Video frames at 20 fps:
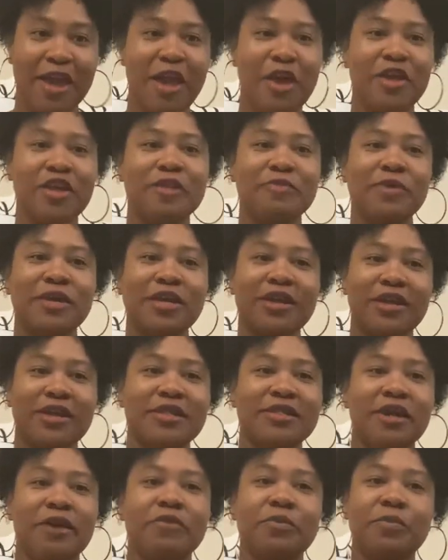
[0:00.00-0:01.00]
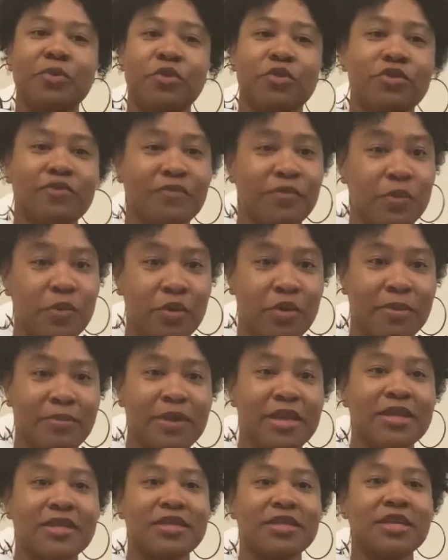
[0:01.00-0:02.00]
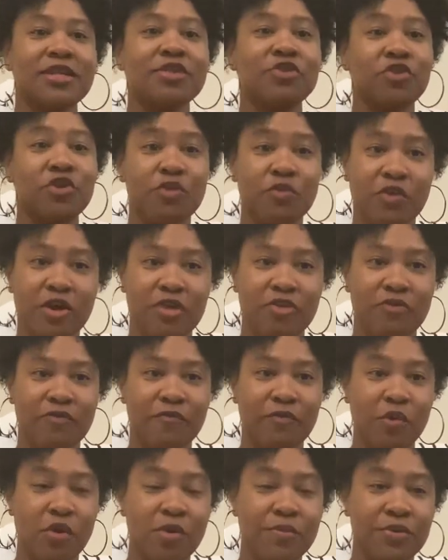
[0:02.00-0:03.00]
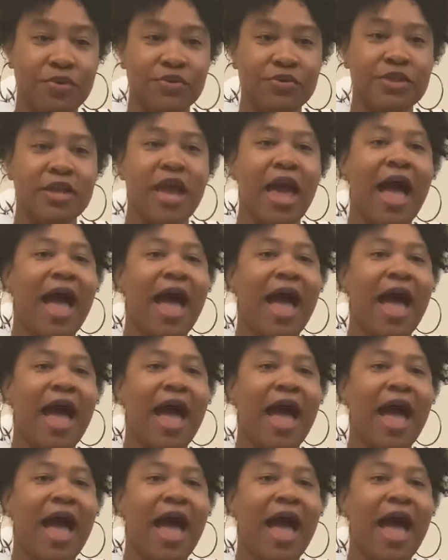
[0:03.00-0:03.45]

It's because of the purest form, 6th generation formers.